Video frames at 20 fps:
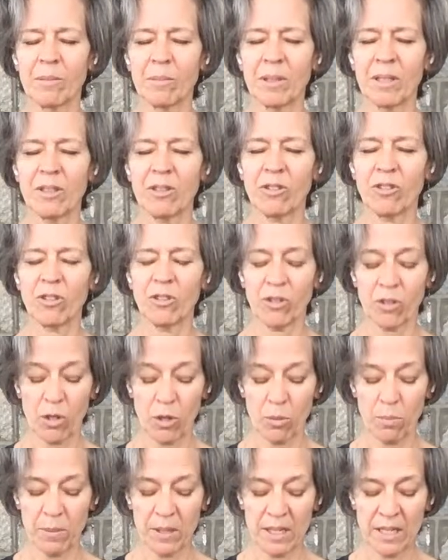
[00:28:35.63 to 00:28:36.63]
but it's just
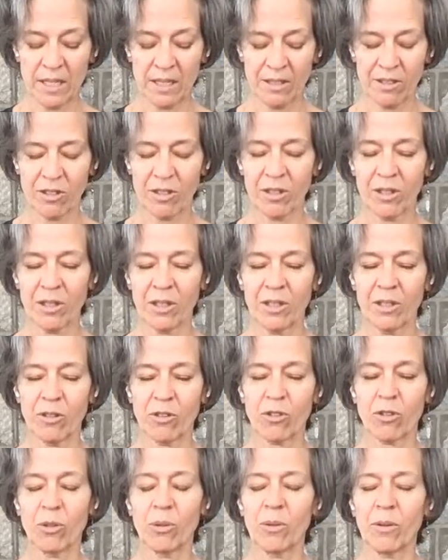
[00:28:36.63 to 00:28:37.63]
opening to the
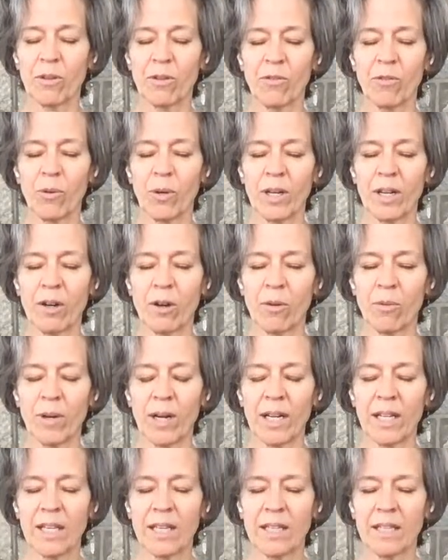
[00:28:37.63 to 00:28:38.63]
truth of what
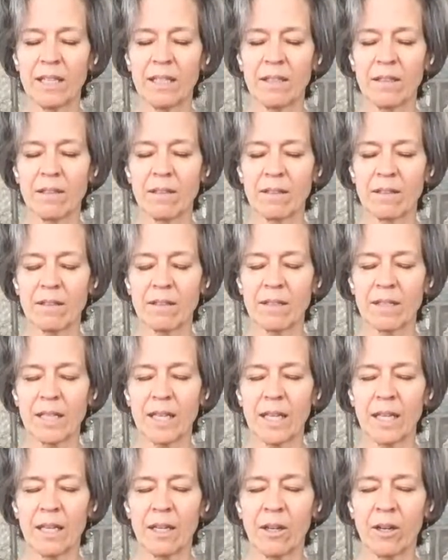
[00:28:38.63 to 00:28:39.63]
already is
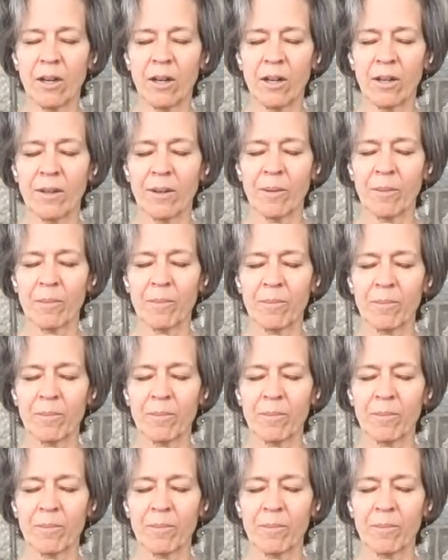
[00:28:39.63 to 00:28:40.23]
here.